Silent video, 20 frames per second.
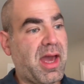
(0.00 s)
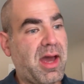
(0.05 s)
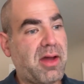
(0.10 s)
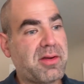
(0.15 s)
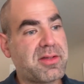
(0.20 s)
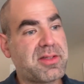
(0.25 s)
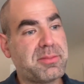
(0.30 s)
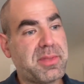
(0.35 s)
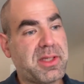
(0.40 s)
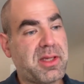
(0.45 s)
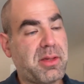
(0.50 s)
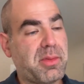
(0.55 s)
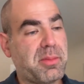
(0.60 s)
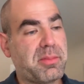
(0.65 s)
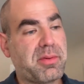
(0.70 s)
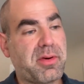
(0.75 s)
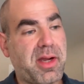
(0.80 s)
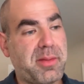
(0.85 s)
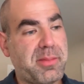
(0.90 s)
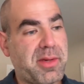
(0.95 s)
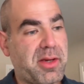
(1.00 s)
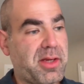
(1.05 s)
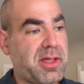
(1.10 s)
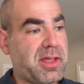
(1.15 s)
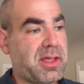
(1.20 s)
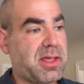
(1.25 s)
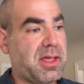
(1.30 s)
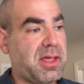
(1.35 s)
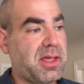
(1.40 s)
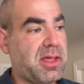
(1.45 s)
how does it become a
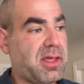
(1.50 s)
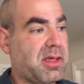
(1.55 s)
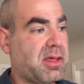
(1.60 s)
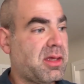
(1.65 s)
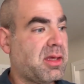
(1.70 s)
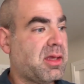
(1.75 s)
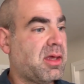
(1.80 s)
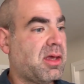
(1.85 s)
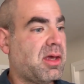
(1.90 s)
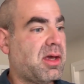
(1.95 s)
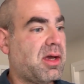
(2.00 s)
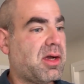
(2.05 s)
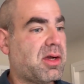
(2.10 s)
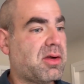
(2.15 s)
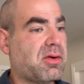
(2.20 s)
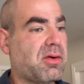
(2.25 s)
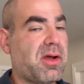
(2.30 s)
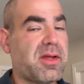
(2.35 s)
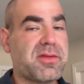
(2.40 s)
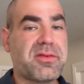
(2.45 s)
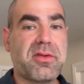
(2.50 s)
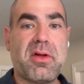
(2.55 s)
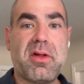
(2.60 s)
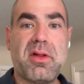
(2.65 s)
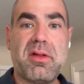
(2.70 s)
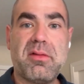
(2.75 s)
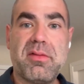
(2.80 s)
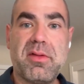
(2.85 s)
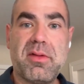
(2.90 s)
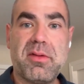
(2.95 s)
primary key across
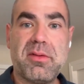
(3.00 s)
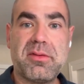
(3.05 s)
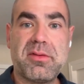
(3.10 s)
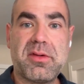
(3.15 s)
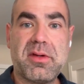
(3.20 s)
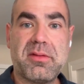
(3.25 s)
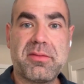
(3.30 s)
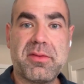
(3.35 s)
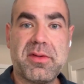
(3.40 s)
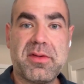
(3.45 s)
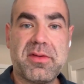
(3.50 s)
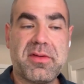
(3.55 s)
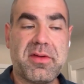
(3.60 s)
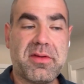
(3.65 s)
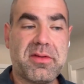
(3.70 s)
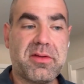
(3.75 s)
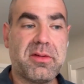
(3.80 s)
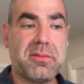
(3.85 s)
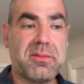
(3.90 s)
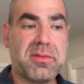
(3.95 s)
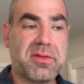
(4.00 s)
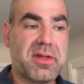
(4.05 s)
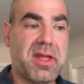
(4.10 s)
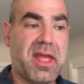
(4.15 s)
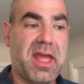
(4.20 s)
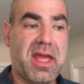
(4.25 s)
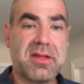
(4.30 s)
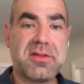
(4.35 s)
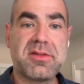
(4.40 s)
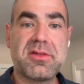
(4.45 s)
all of those different systems
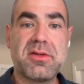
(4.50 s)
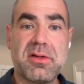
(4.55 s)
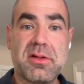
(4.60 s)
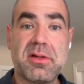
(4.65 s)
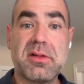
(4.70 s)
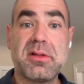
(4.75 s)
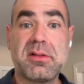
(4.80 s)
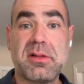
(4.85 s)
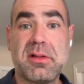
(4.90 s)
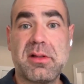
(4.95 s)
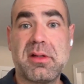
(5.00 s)
to answer?